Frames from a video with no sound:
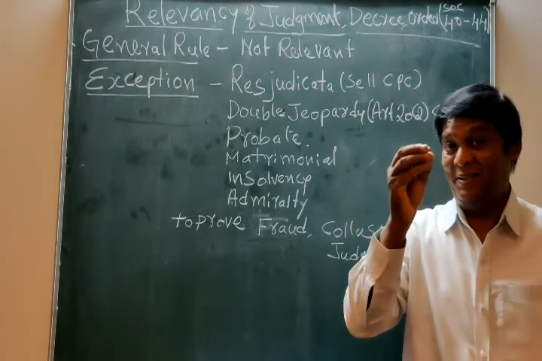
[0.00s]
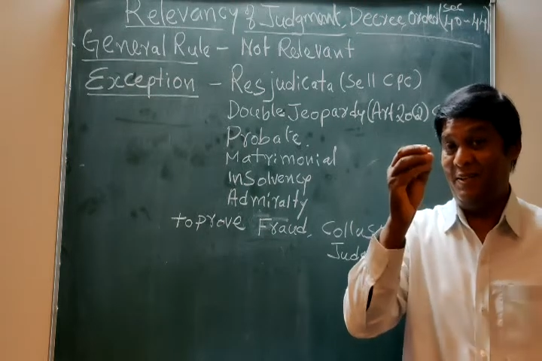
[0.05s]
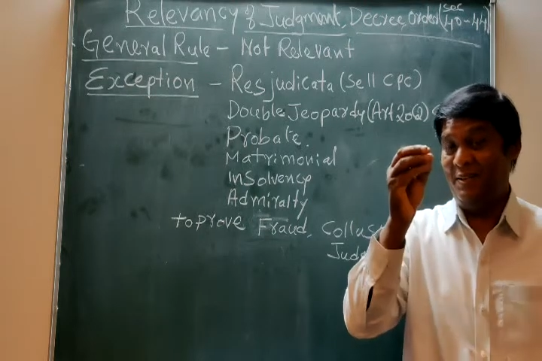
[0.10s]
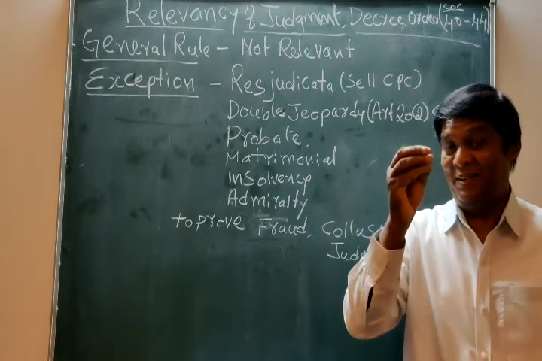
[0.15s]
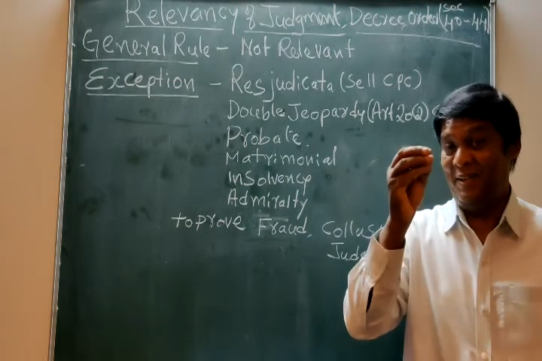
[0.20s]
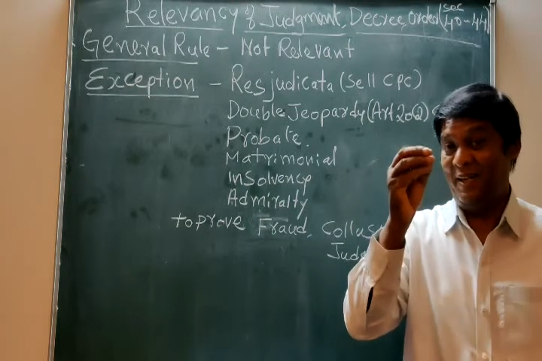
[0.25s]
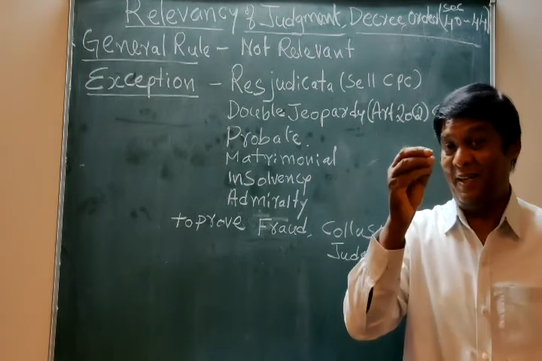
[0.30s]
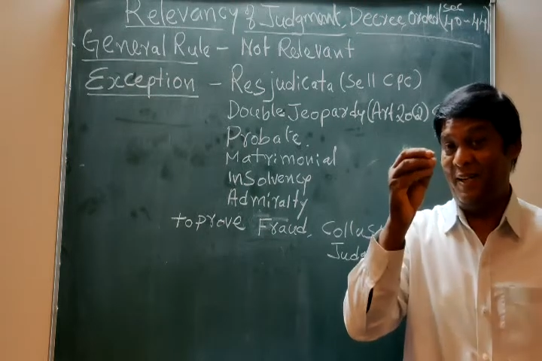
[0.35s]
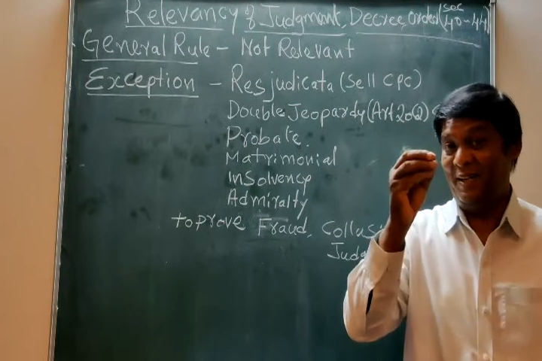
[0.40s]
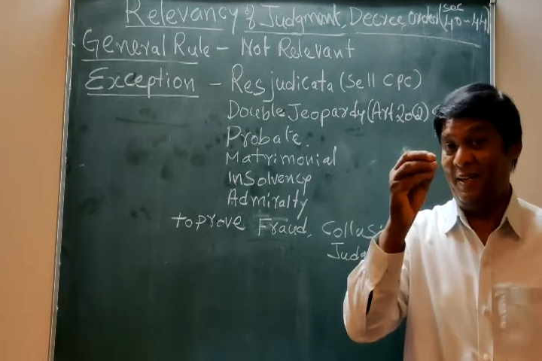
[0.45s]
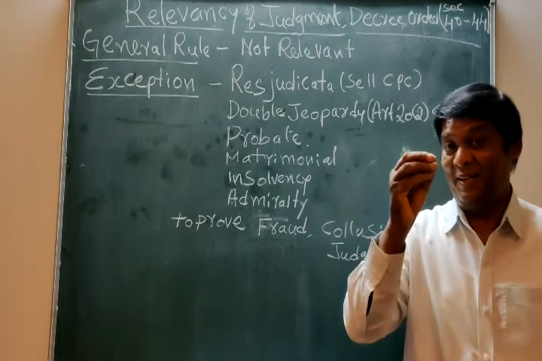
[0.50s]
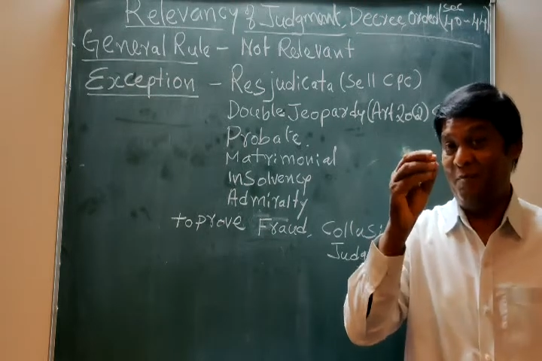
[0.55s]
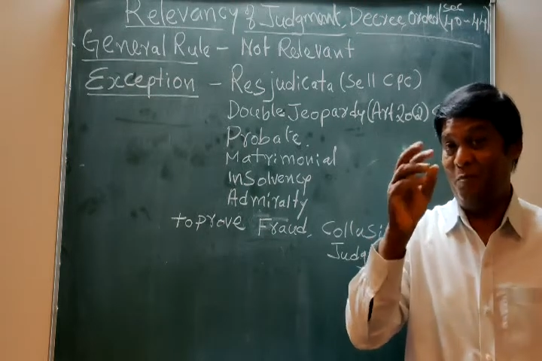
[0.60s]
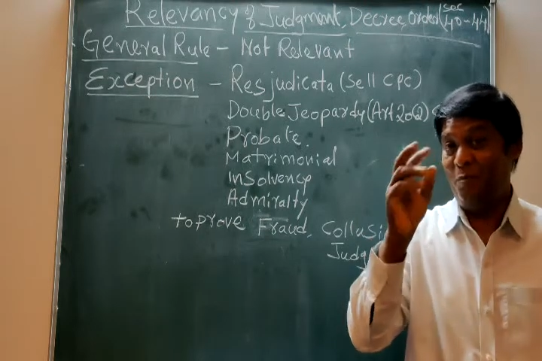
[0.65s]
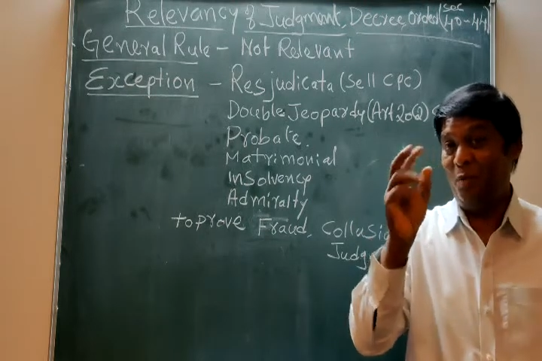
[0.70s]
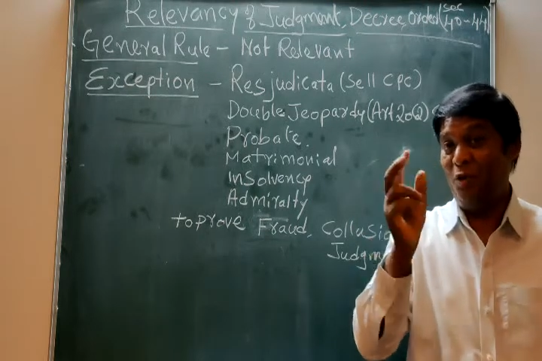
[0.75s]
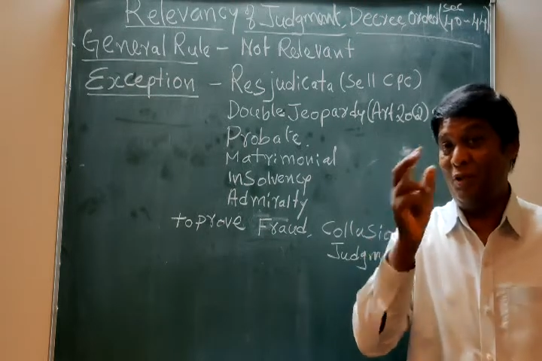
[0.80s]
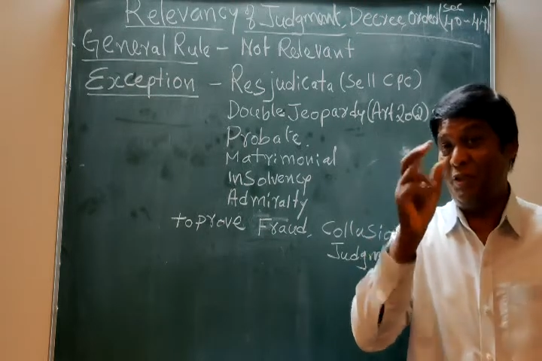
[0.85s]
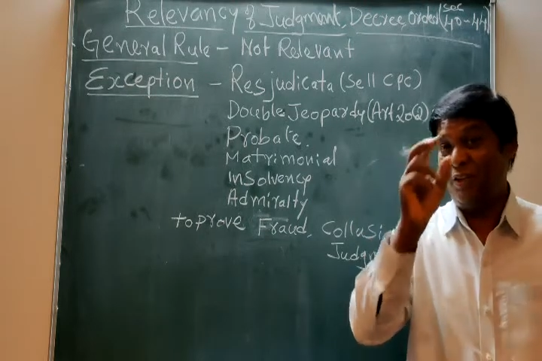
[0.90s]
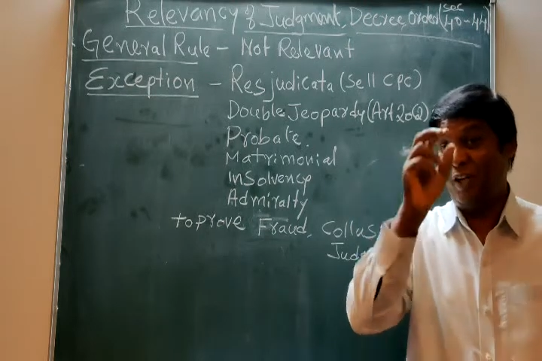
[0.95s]

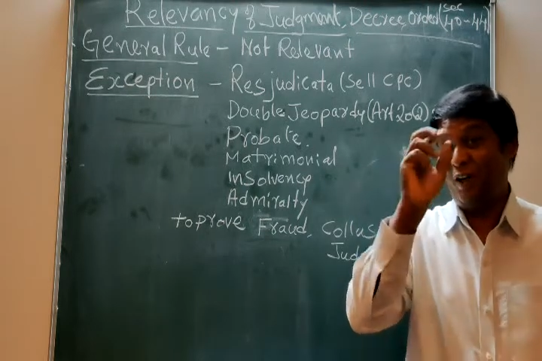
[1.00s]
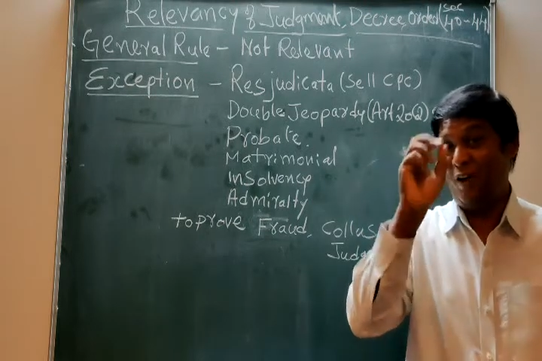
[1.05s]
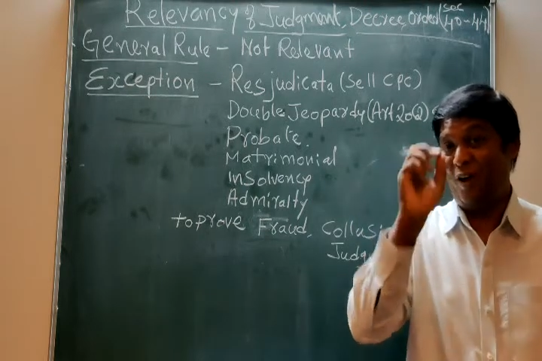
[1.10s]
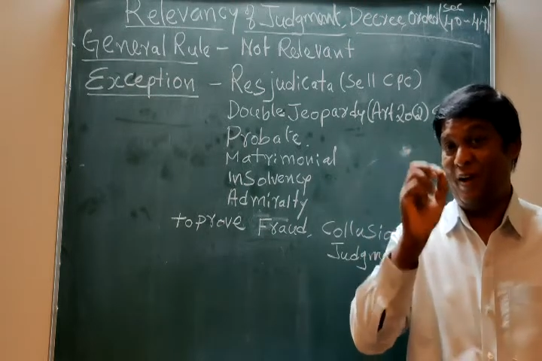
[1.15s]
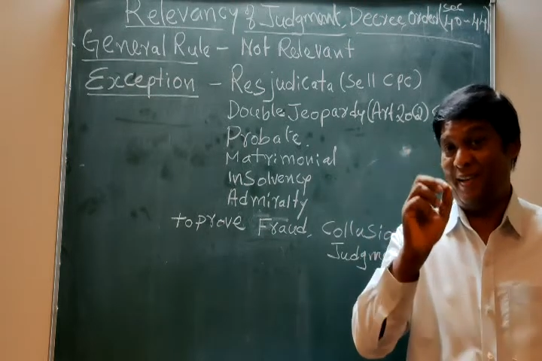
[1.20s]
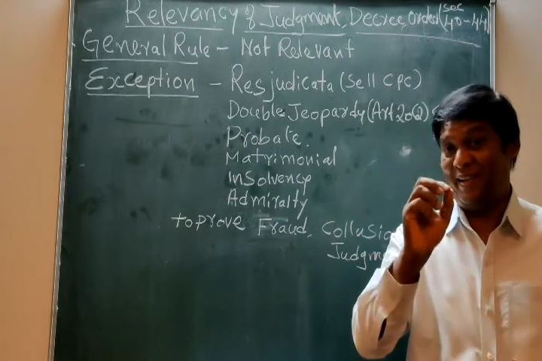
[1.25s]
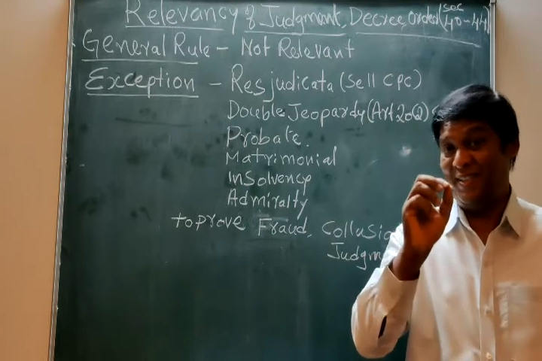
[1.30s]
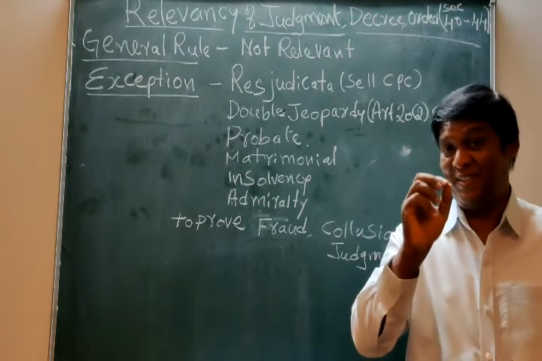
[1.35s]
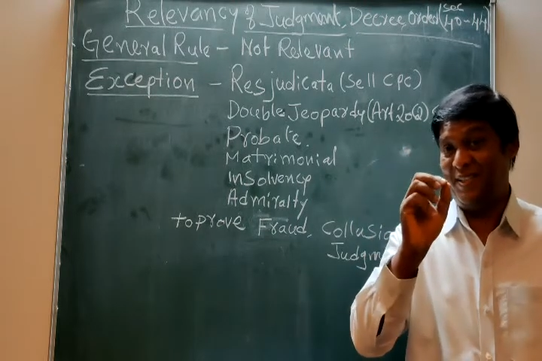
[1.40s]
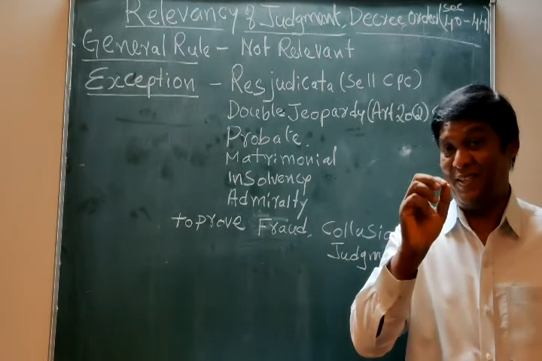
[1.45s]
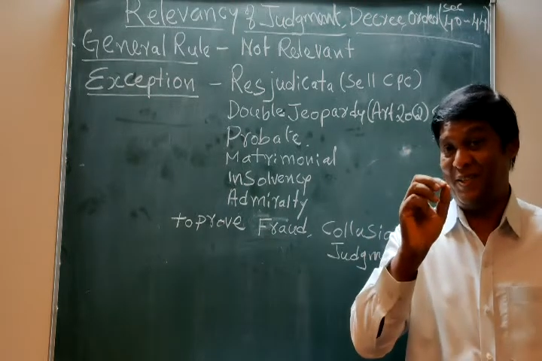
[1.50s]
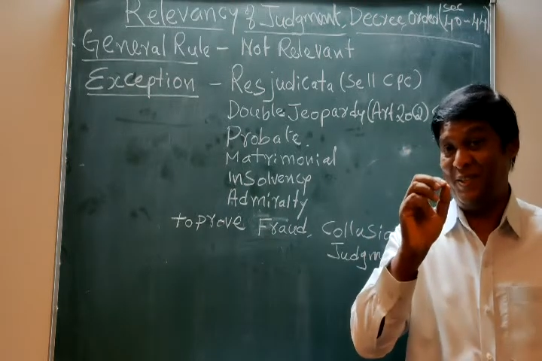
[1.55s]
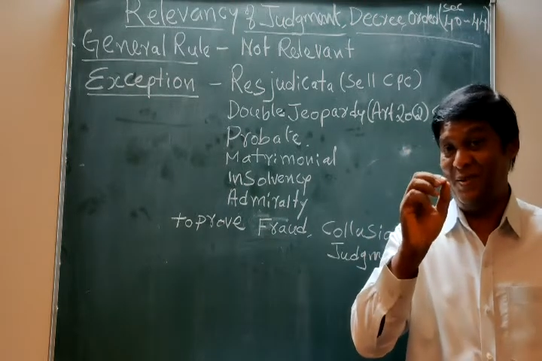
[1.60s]
both the lawyers,